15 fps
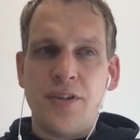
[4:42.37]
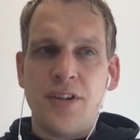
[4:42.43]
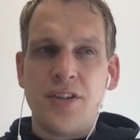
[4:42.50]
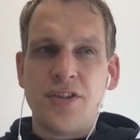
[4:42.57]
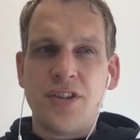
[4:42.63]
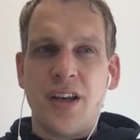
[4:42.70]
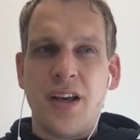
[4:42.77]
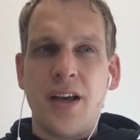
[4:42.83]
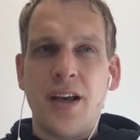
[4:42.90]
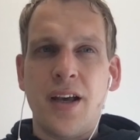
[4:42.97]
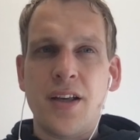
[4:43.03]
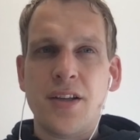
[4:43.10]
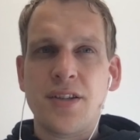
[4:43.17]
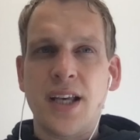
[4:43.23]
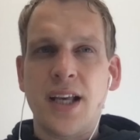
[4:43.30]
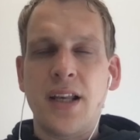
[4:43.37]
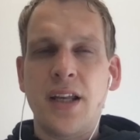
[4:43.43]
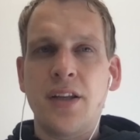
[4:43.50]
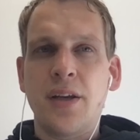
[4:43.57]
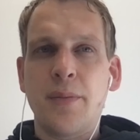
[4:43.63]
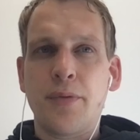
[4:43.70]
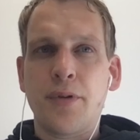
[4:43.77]
just uh,
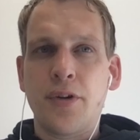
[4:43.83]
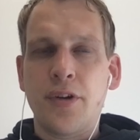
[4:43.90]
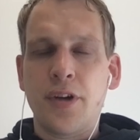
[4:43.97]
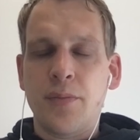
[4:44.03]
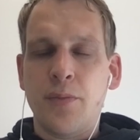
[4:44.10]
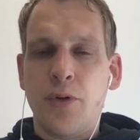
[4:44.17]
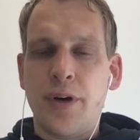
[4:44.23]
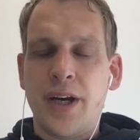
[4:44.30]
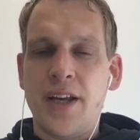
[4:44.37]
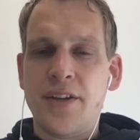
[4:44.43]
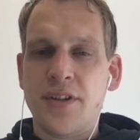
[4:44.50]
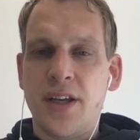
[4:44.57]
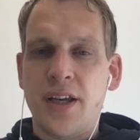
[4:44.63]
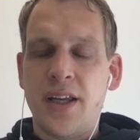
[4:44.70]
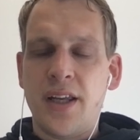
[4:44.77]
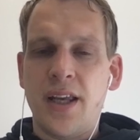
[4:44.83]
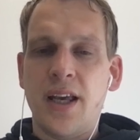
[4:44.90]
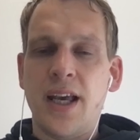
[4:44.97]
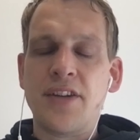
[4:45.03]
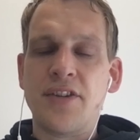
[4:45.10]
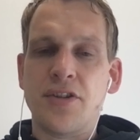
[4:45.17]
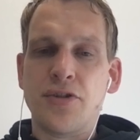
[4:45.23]
selling their product more as a,
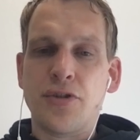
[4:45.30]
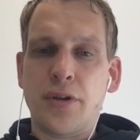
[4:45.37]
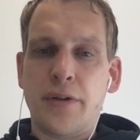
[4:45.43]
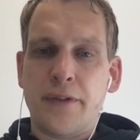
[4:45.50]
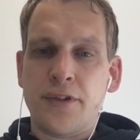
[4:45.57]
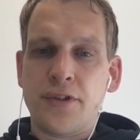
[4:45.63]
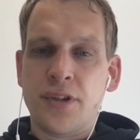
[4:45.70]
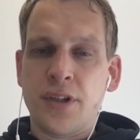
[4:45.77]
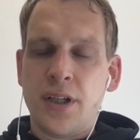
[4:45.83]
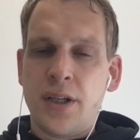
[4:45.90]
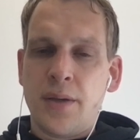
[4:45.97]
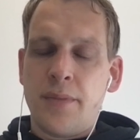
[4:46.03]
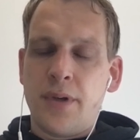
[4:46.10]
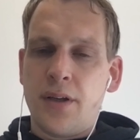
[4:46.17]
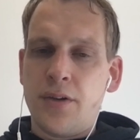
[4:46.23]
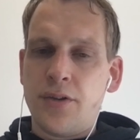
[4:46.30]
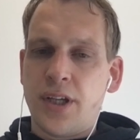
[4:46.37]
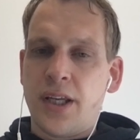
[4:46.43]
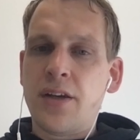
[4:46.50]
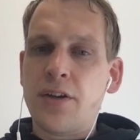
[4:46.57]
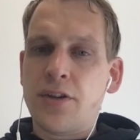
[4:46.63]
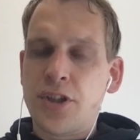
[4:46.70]
as a service. Because
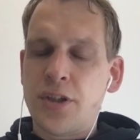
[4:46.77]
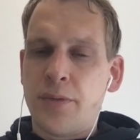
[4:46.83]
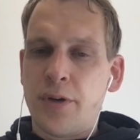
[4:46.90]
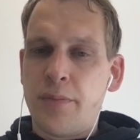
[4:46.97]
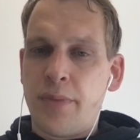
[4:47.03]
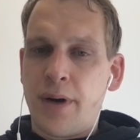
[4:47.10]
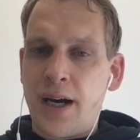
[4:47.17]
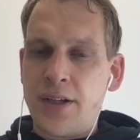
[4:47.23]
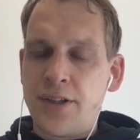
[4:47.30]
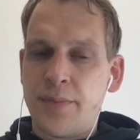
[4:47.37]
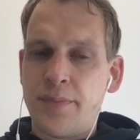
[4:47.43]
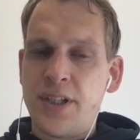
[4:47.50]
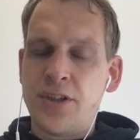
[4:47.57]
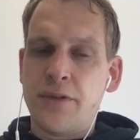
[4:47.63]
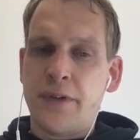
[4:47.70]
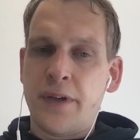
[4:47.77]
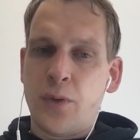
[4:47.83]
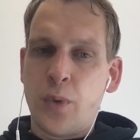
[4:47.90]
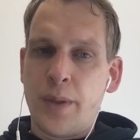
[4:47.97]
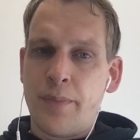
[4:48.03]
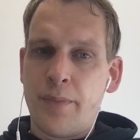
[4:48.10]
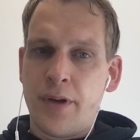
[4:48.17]
a customer buys a piece of
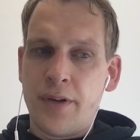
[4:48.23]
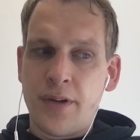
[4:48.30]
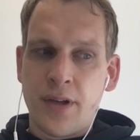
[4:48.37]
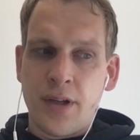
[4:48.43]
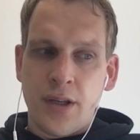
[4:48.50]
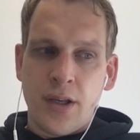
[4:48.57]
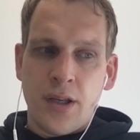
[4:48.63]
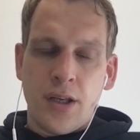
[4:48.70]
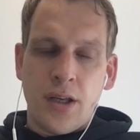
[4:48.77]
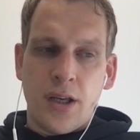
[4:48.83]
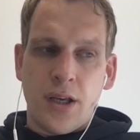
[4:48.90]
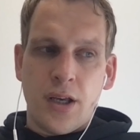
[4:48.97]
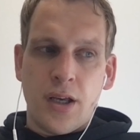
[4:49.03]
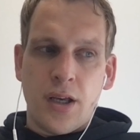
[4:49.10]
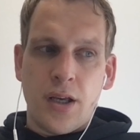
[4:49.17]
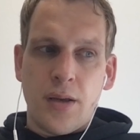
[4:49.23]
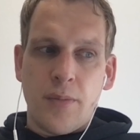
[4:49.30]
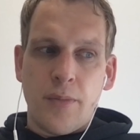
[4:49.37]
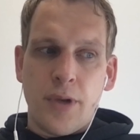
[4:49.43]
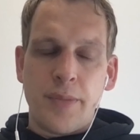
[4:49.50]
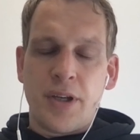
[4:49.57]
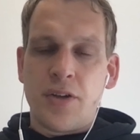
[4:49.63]
equipment
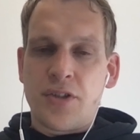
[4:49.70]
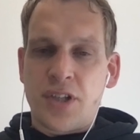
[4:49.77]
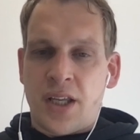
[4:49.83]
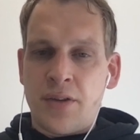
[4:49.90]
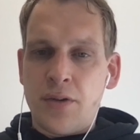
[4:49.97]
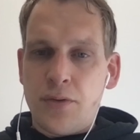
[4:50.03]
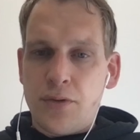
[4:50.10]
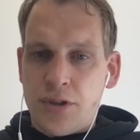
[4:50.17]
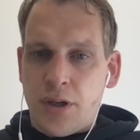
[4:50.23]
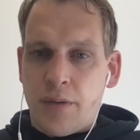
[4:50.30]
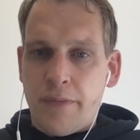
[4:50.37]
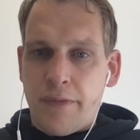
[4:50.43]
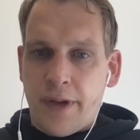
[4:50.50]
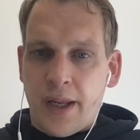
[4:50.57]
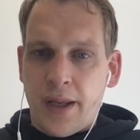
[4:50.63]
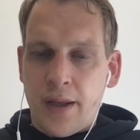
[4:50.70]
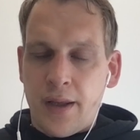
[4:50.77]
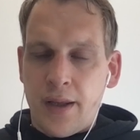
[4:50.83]
um, because it can do something.